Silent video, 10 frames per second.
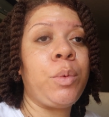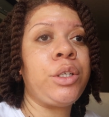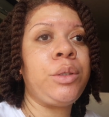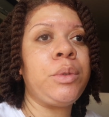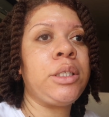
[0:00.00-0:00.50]

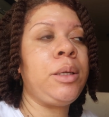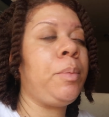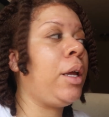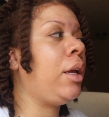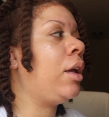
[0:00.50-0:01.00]
While she was
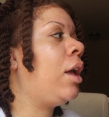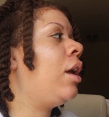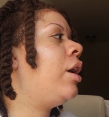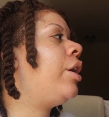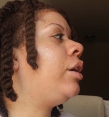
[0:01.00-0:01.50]
sleeping
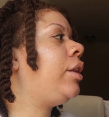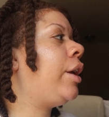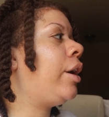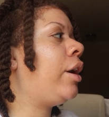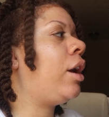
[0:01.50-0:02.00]

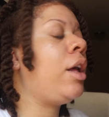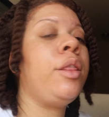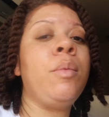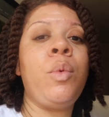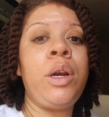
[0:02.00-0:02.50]
earlier
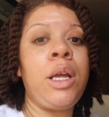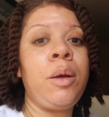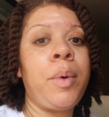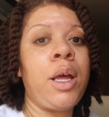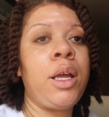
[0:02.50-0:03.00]
in the
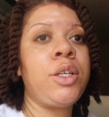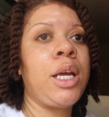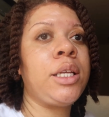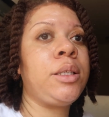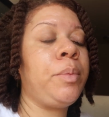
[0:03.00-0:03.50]
morning, but
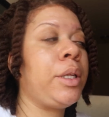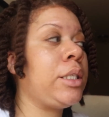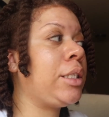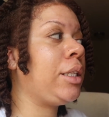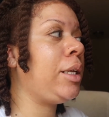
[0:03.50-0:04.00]
she hasn't
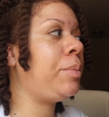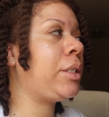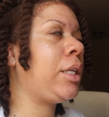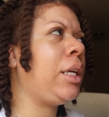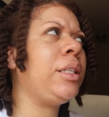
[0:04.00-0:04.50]
been asleep
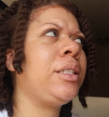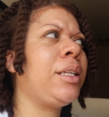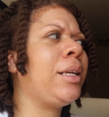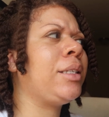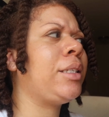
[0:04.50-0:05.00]
since
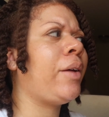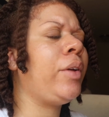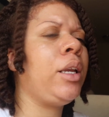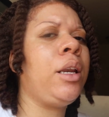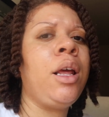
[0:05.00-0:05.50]
like
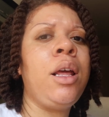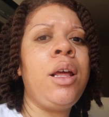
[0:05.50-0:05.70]
seven